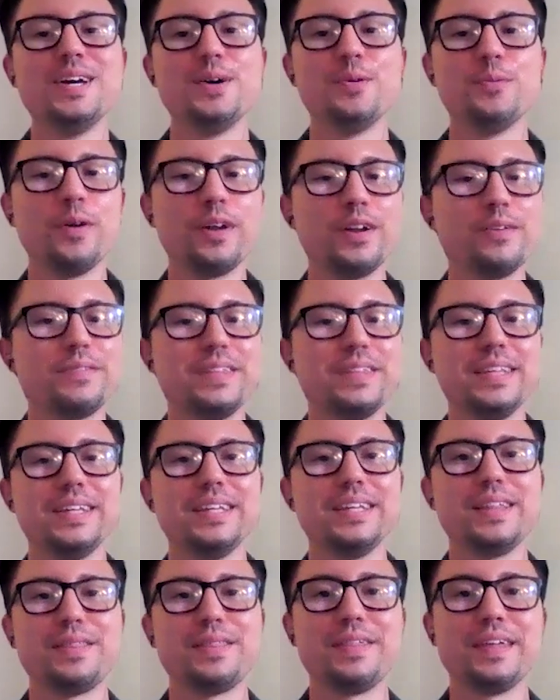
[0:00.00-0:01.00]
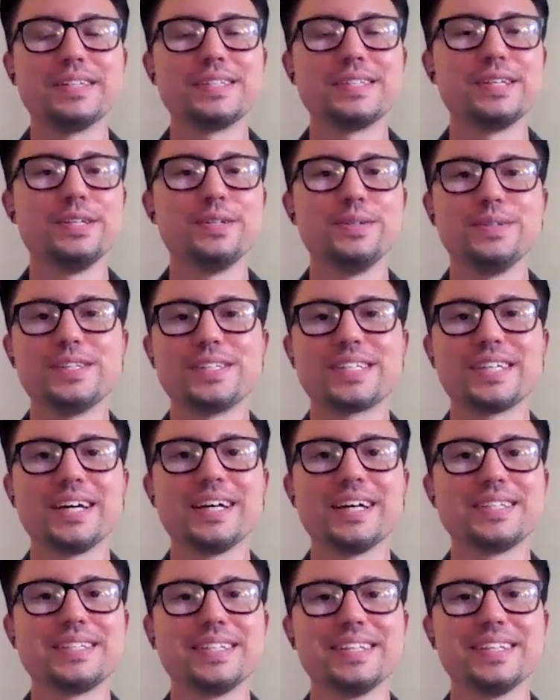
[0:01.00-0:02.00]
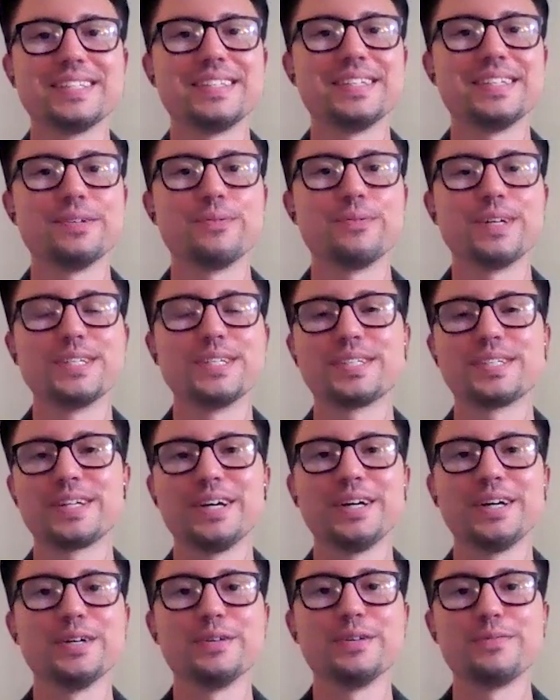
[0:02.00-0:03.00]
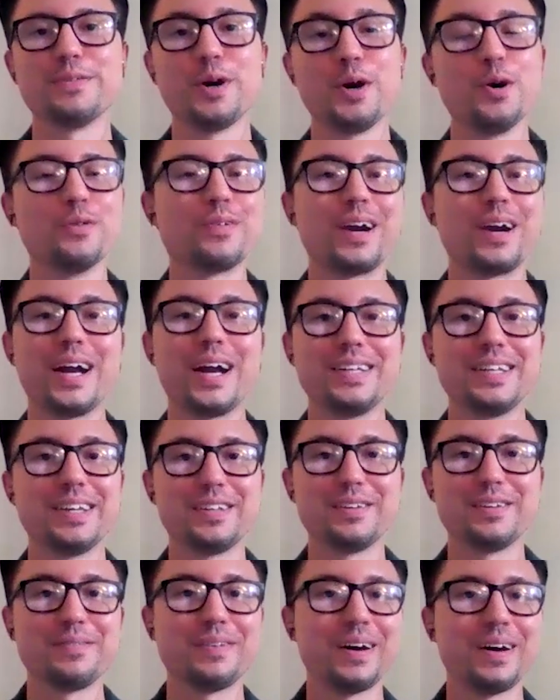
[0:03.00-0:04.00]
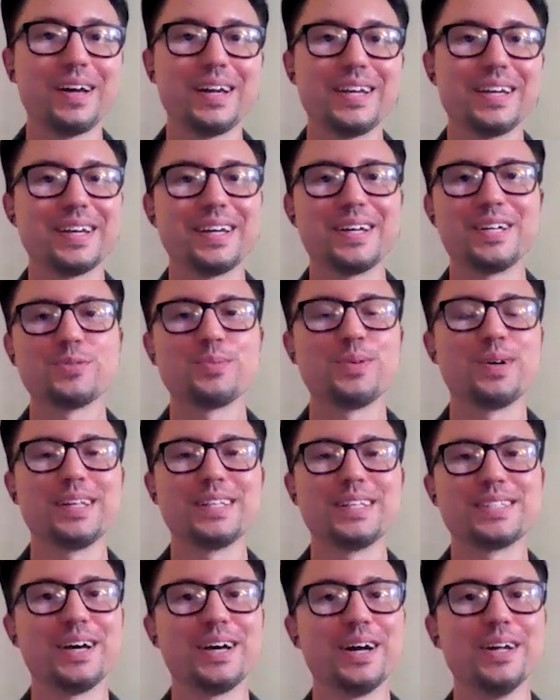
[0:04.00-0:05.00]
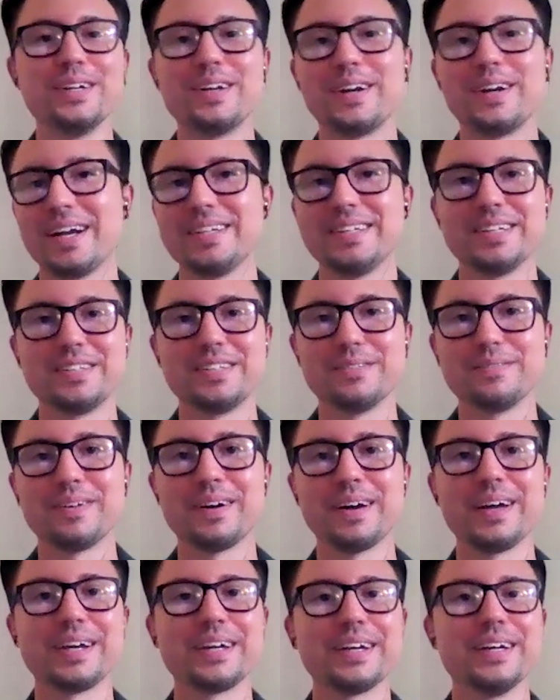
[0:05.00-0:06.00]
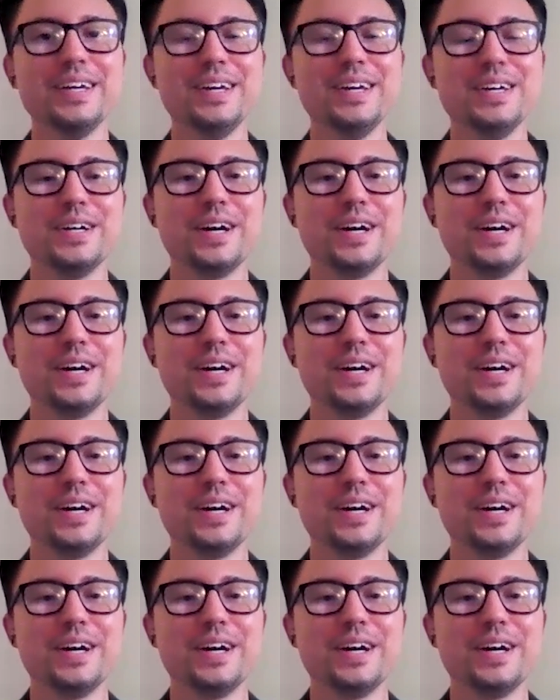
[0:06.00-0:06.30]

one of the things that you discuss is the risk of over-identifying as well as under-identifying